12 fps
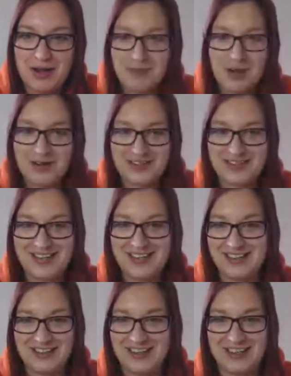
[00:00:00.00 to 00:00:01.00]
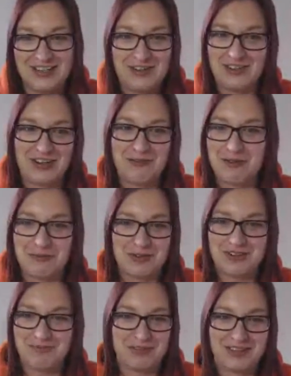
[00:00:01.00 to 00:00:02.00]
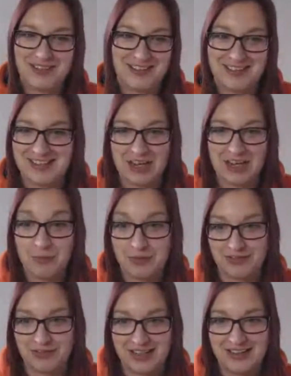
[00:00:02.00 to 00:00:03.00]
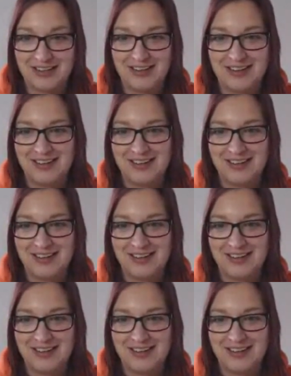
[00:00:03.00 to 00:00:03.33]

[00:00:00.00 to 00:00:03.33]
might pass it and then you've got no option but to just get on with it.